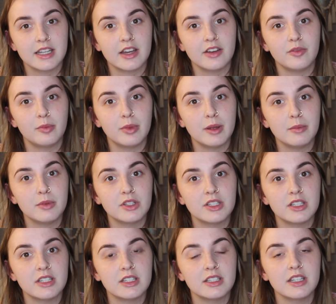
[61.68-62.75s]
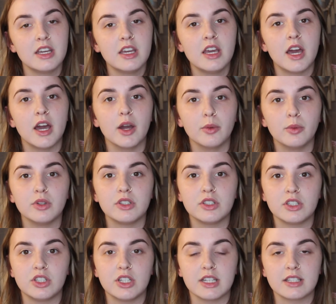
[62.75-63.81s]
have blemishes, I would
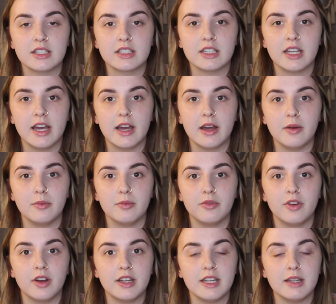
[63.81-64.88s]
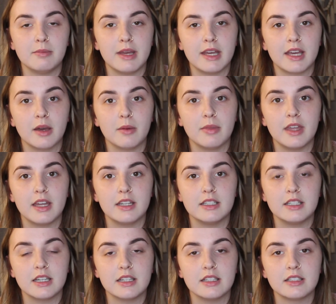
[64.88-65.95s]
suggest finding makeup that
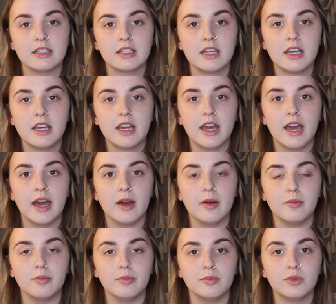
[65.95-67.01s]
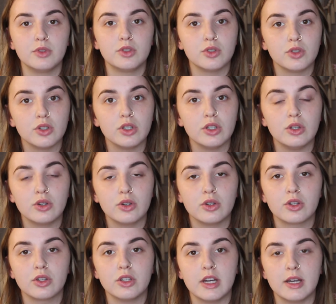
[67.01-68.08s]
does suit
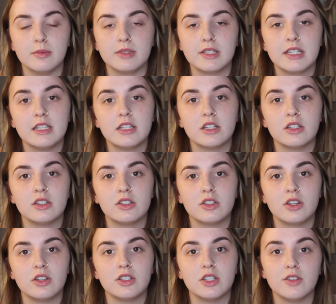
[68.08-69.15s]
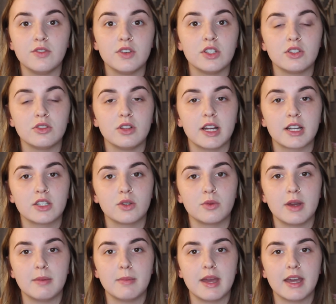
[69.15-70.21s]
your skin concerns if you still like to
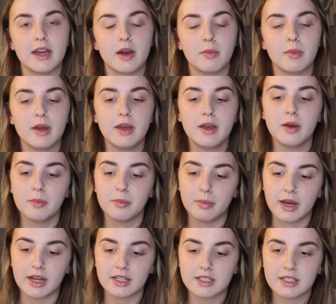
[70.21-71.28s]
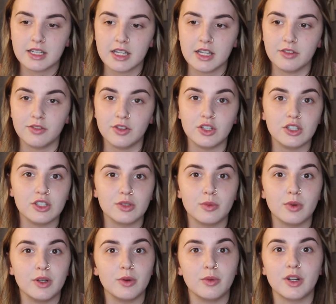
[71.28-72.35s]
wear makeup. But if you just
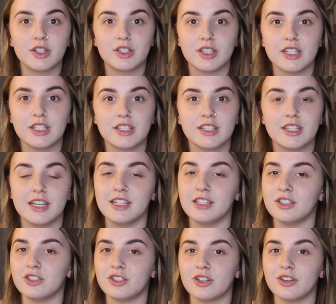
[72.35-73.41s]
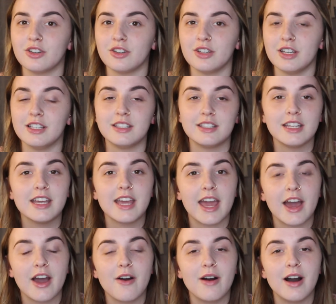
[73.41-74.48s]
want to watch this and see
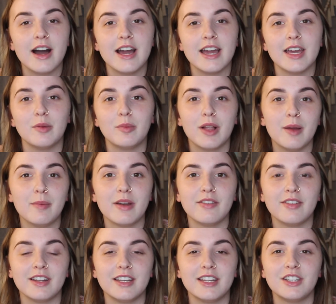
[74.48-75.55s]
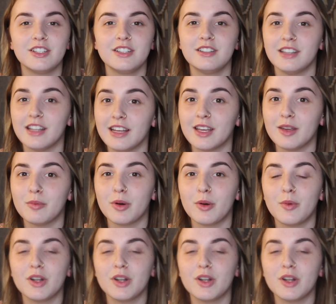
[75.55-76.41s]
how I apply my foundation, then keep on